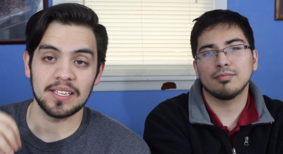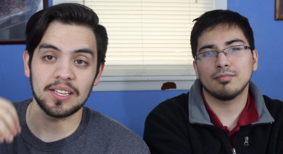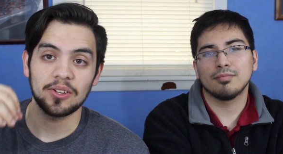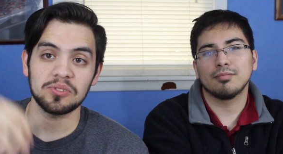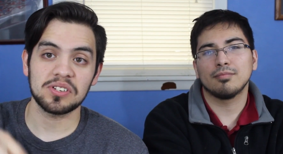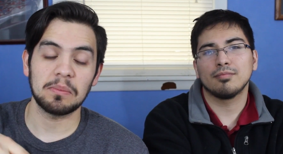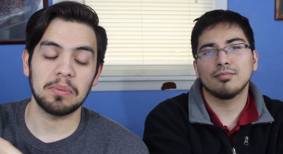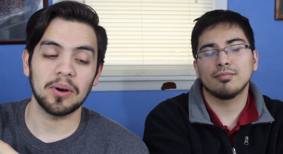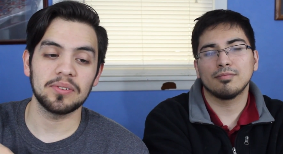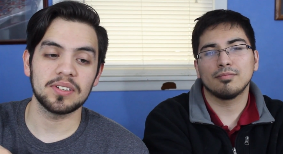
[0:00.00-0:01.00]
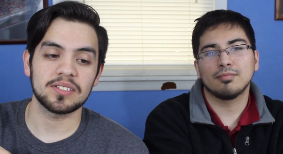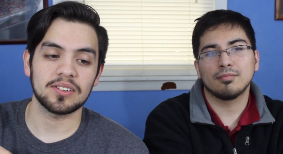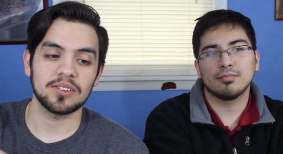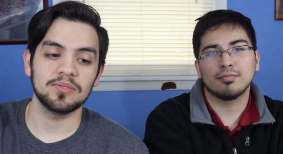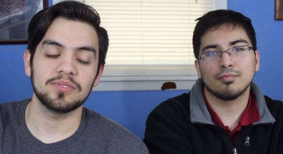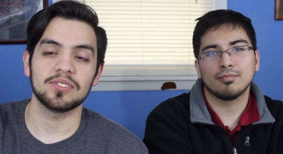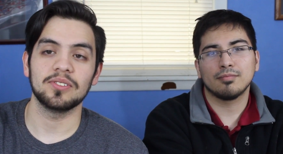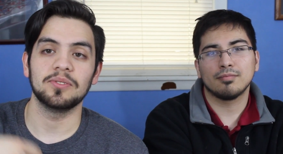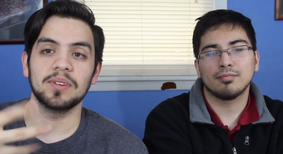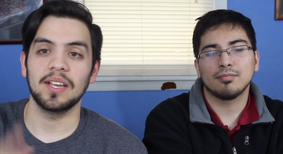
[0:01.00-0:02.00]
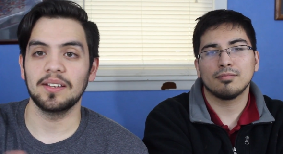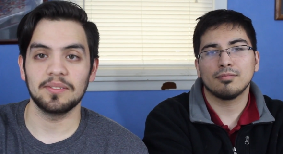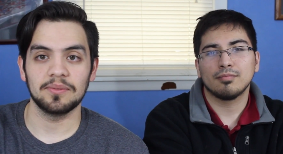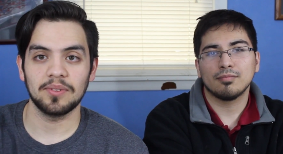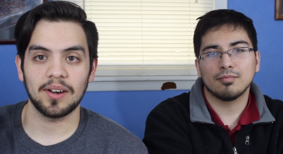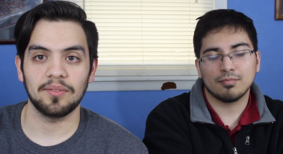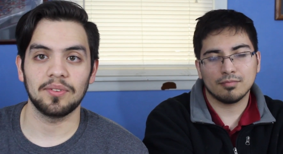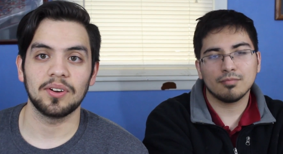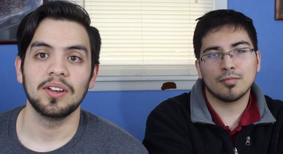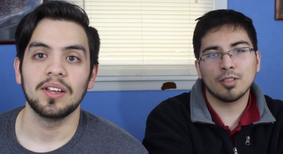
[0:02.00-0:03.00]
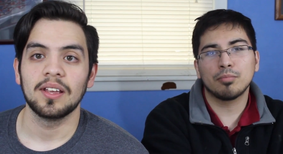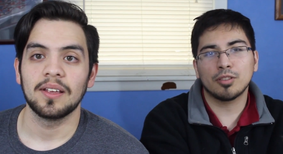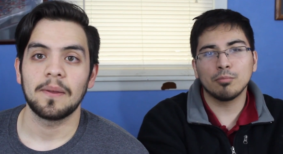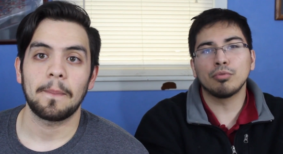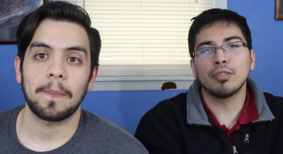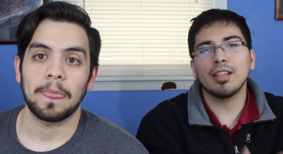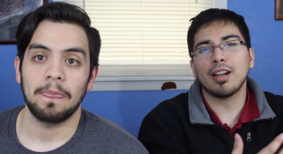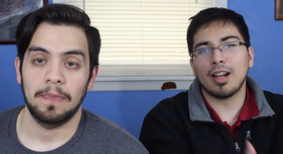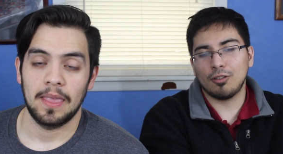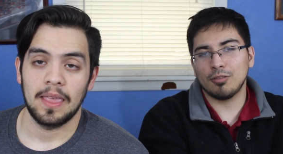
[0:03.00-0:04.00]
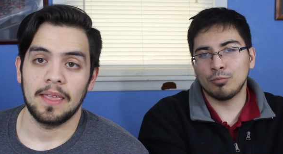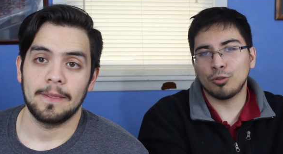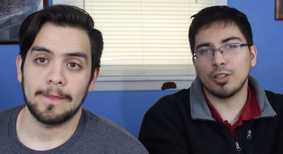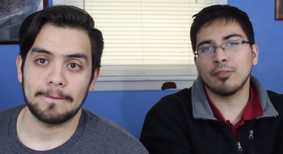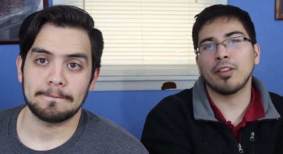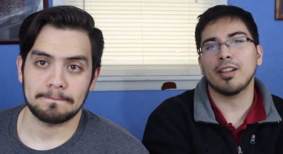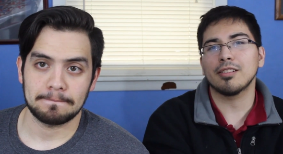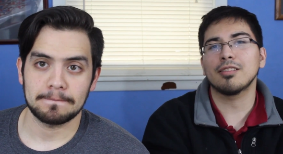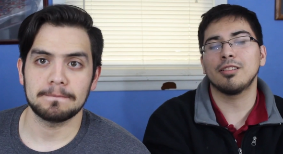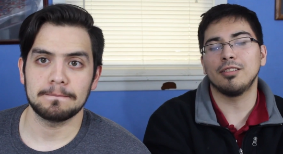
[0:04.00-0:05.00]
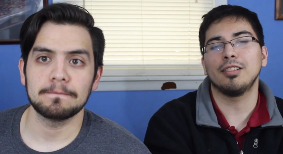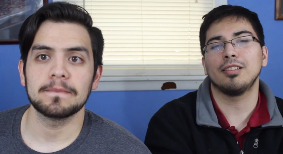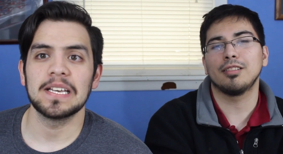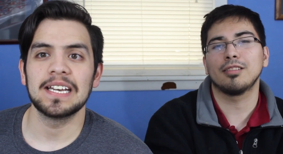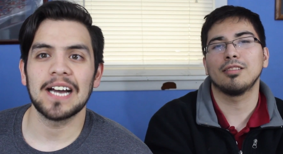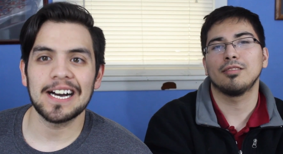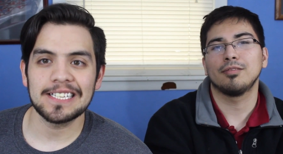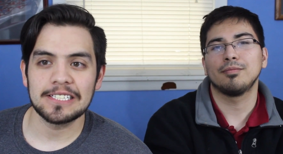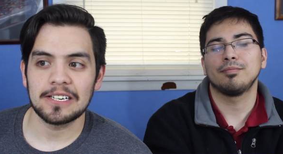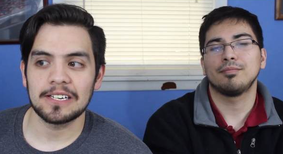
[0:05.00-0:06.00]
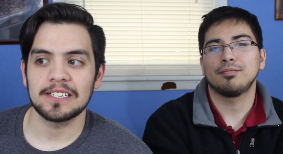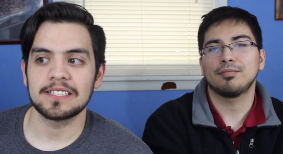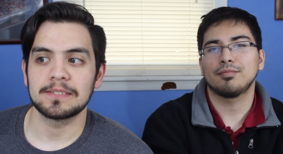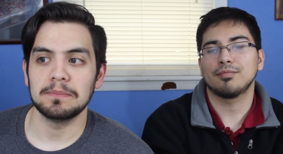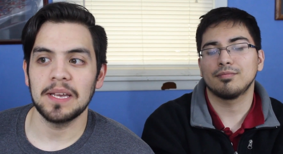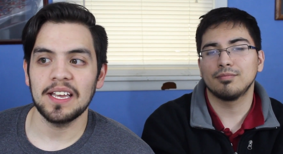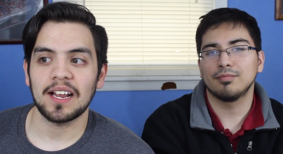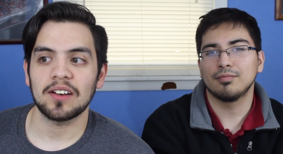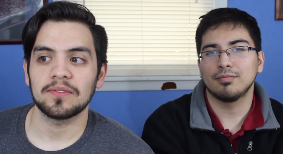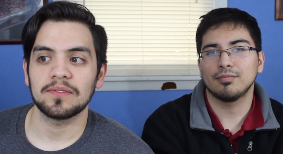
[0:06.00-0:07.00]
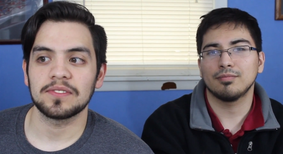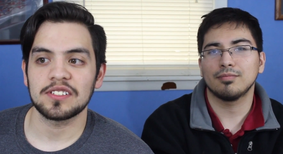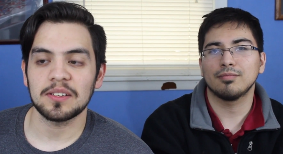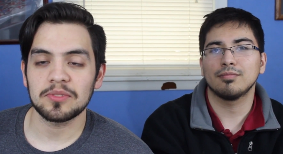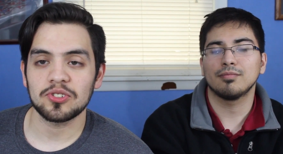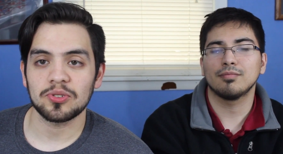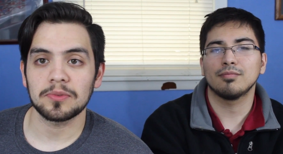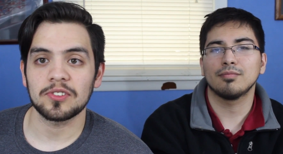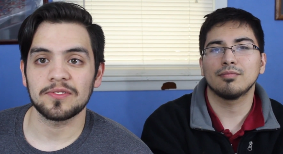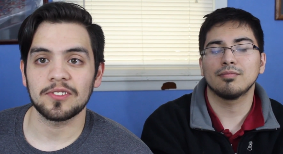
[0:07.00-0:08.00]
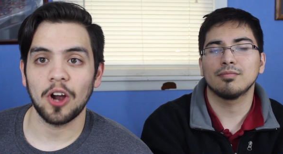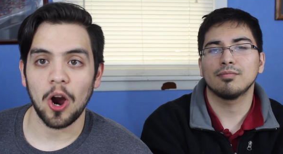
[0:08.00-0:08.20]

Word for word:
Speaker 1: and then those components are used to create whatever.
Speaker 2: To breed out more advanced Tyranids.
Speaker 1: And odds are it's made out of some sort of